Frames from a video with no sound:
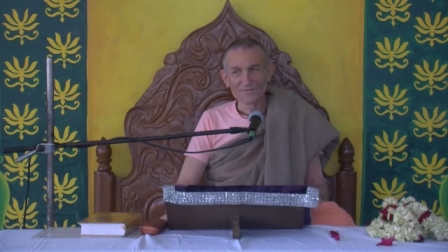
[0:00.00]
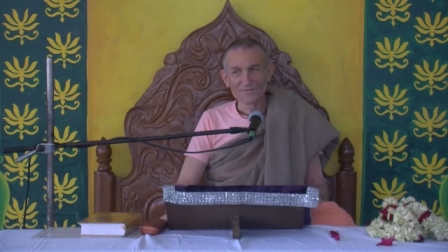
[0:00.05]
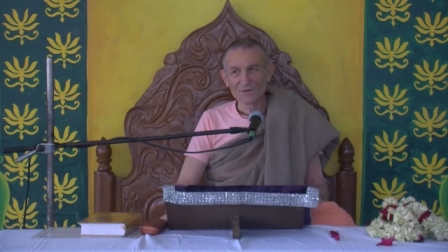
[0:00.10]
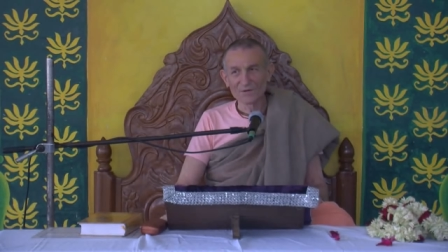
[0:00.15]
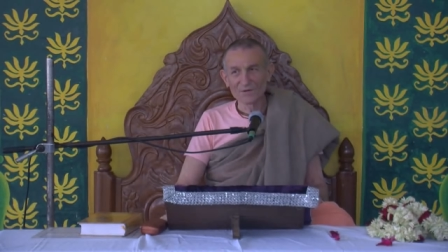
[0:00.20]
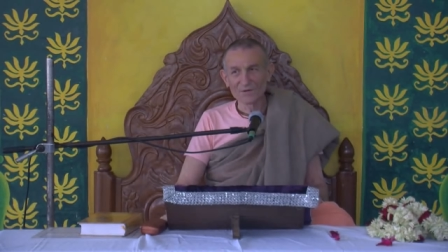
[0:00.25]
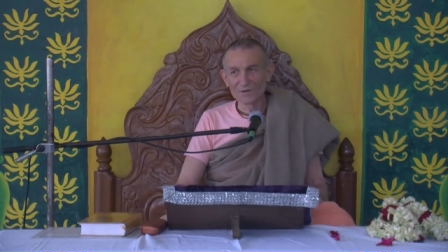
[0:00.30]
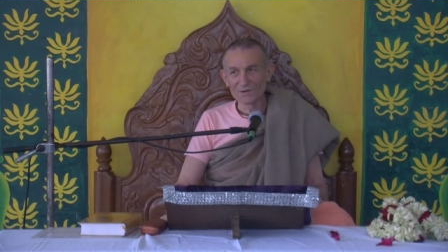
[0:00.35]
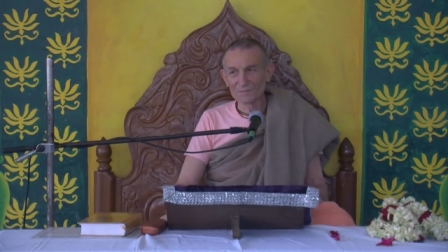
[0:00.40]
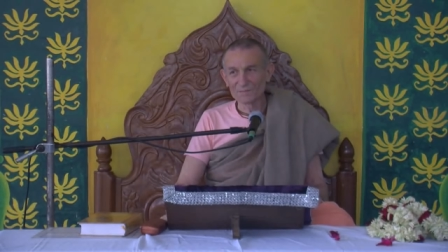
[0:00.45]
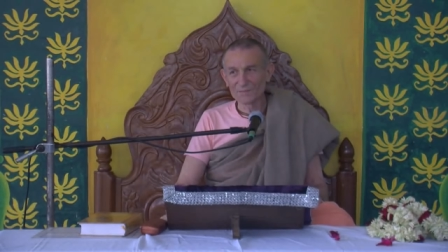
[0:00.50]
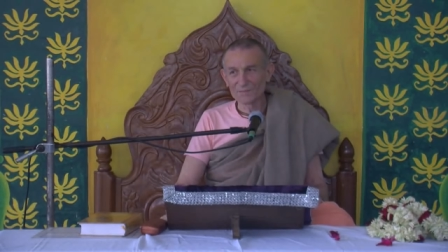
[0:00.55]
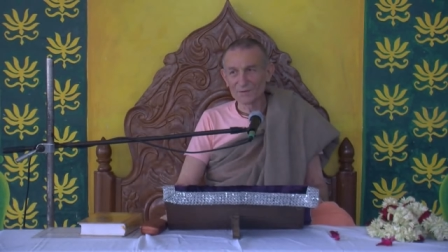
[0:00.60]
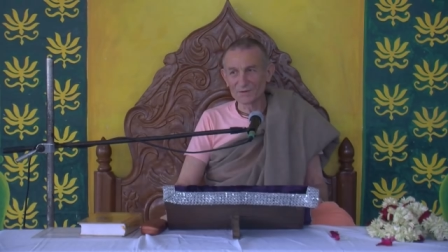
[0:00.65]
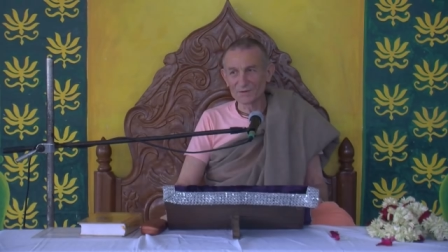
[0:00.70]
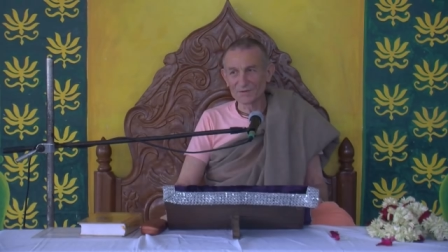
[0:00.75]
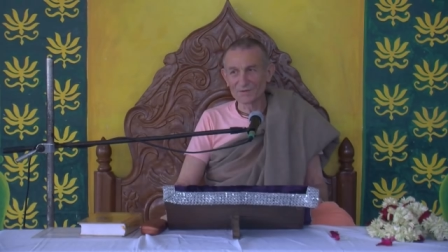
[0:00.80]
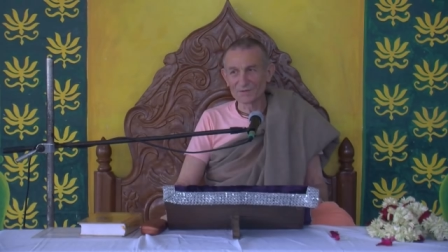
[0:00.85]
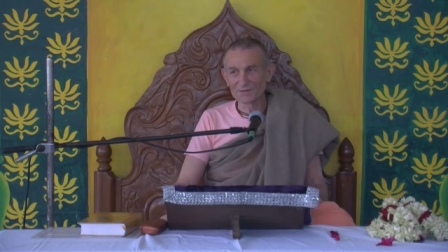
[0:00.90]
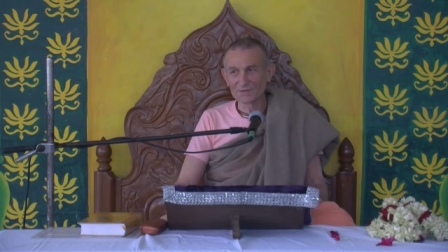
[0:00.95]
of all
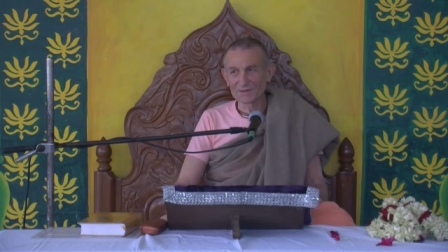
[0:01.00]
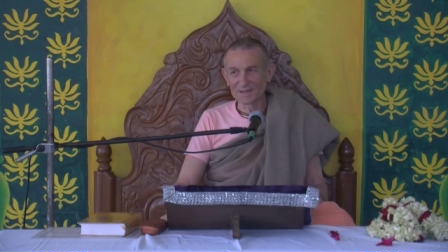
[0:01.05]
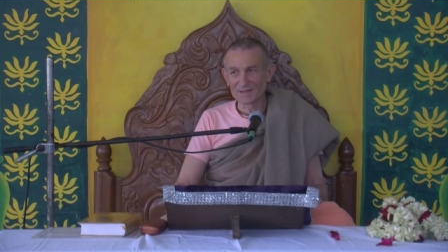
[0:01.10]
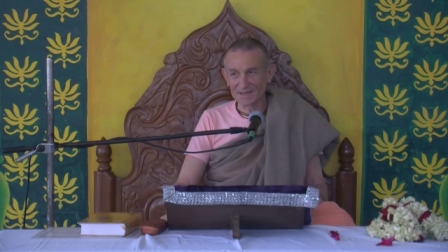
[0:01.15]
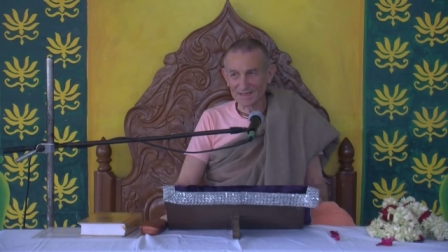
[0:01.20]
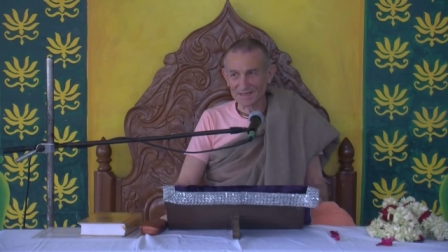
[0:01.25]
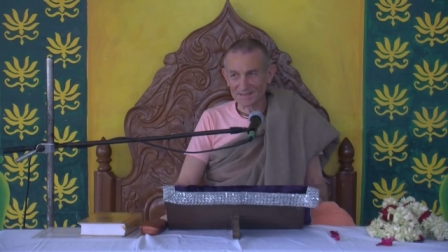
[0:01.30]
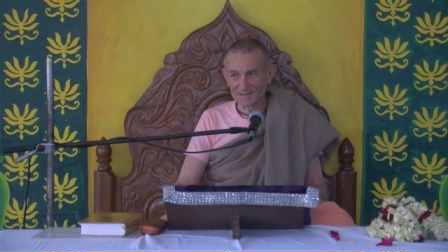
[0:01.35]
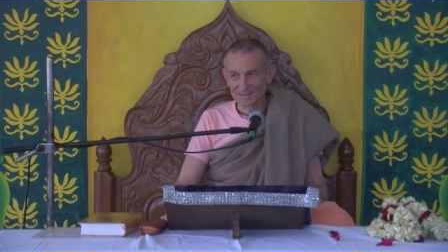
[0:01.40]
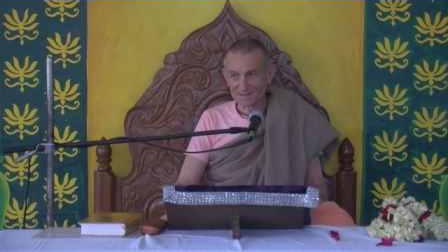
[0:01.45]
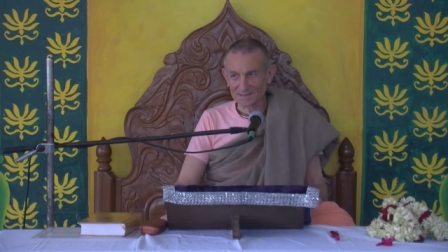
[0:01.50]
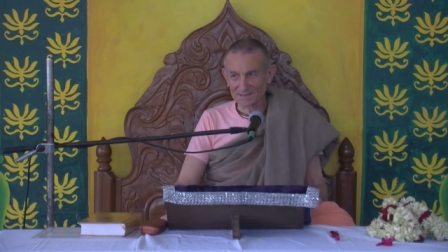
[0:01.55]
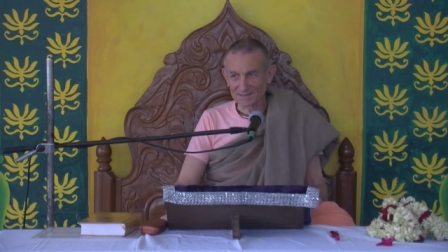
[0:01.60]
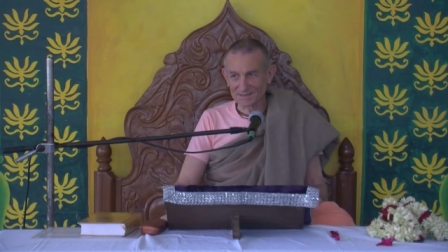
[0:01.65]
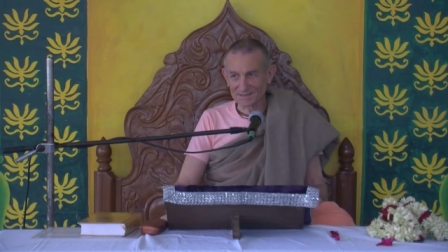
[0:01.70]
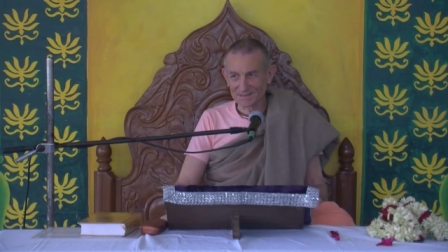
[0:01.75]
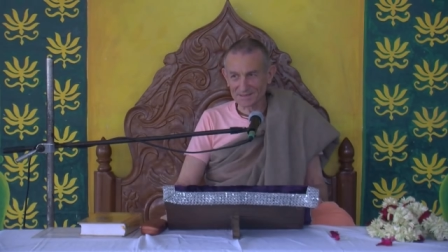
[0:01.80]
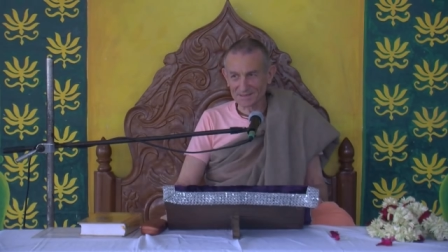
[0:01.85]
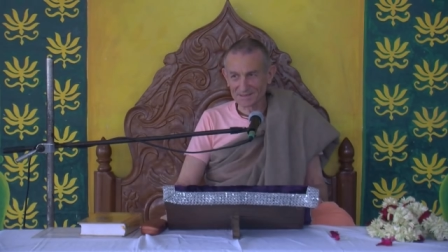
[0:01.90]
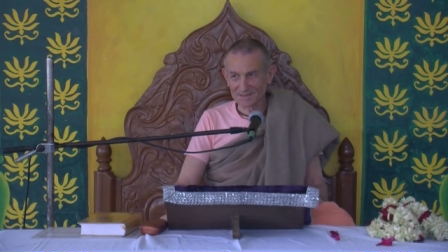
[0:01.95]
beautiful
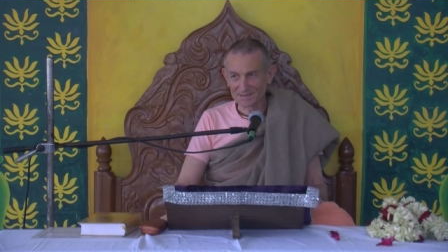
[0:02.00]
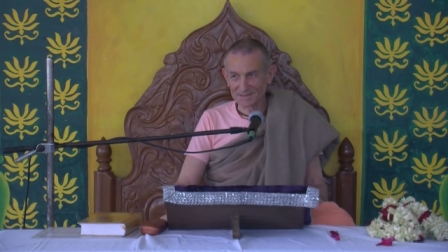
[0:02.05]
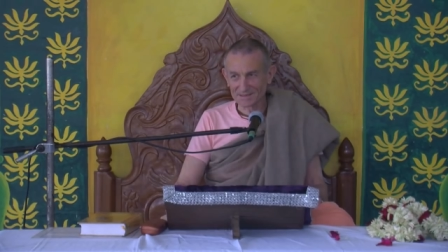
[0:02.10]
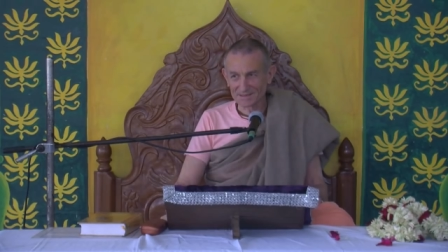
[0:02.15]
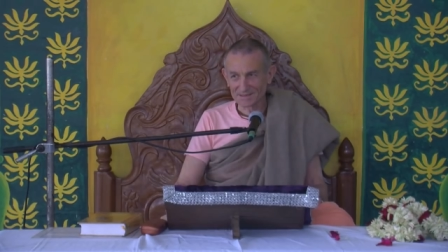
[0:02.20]
things,